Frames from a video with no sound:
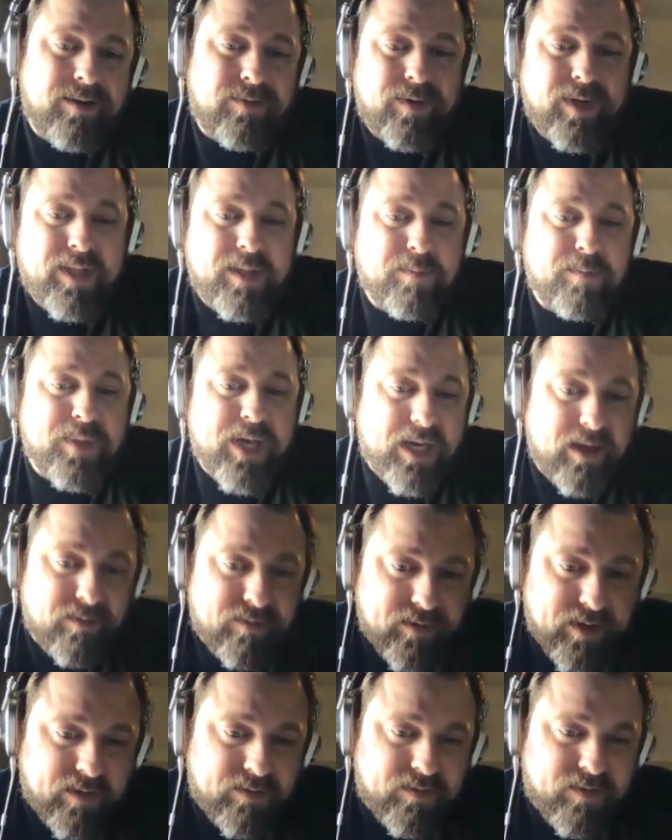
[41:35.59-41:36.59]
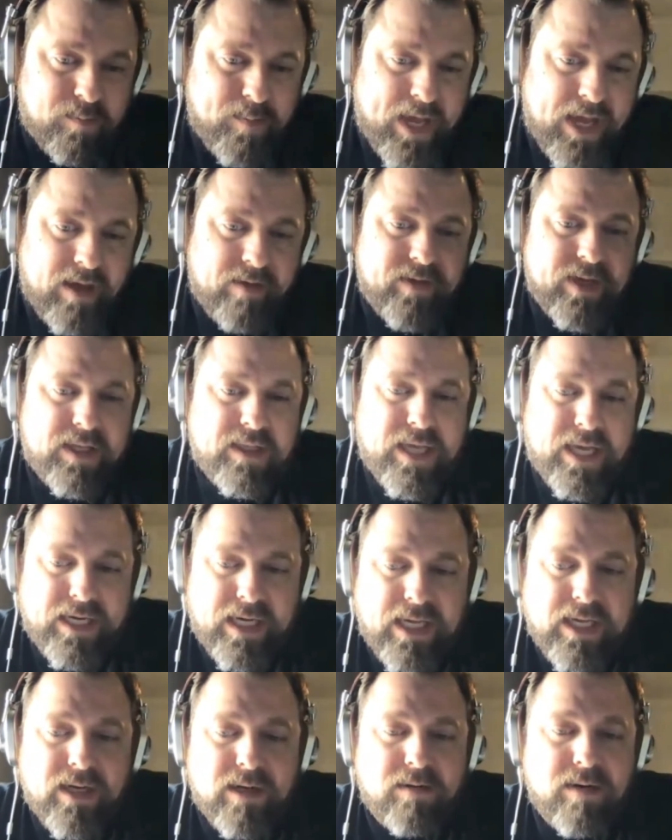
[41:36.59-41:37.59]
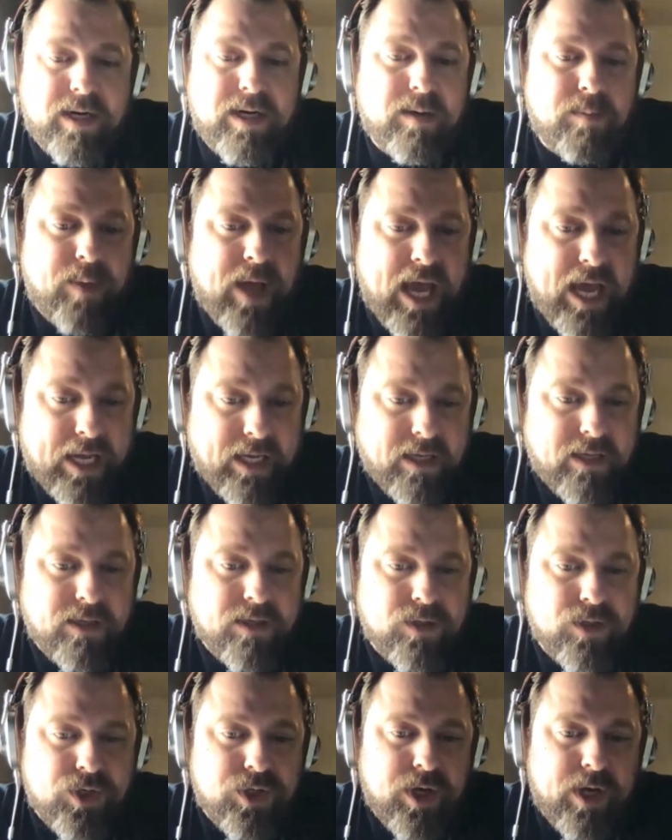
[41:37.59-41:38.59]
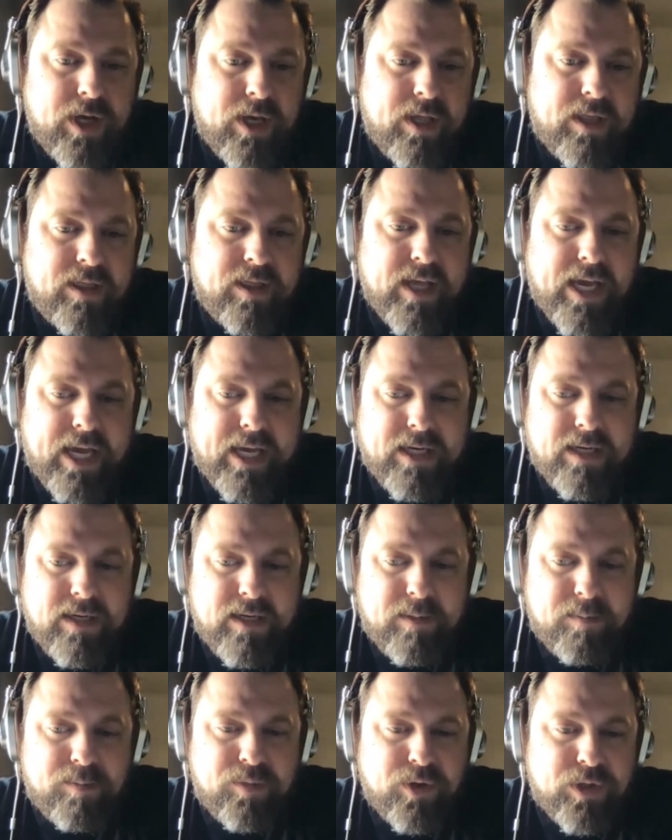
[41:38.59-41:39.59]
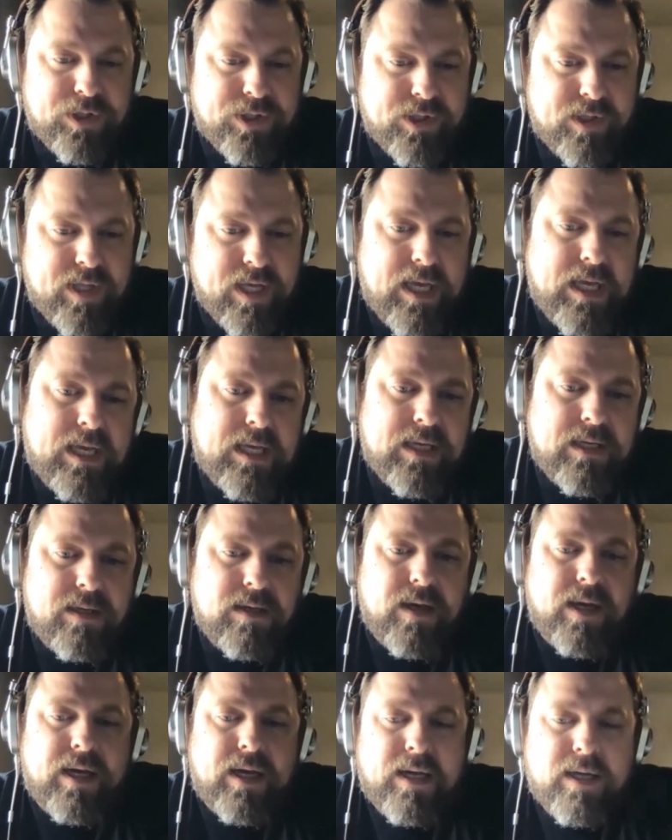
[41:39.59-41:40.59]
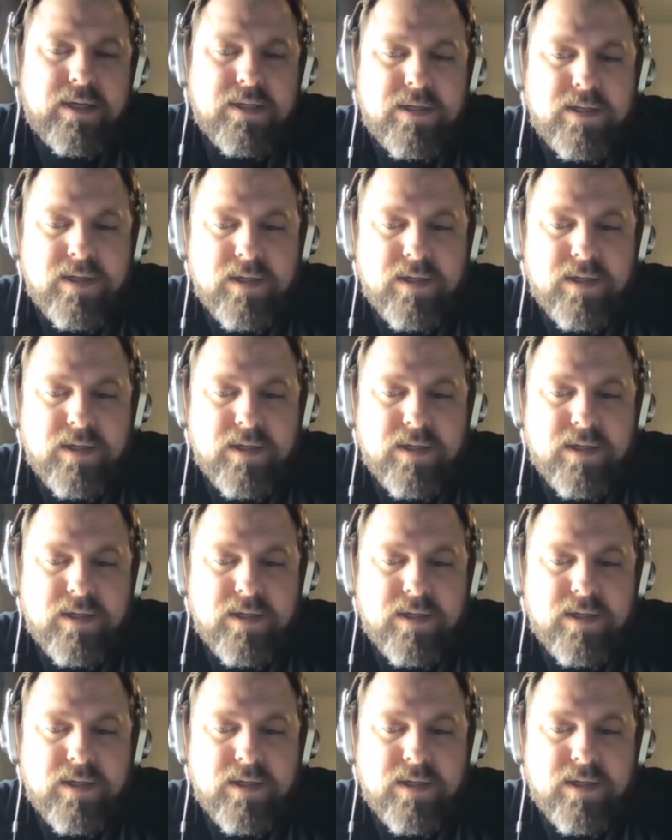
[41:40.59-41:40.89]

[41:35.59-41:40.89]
really benefit from having that integrated package that puts the uh,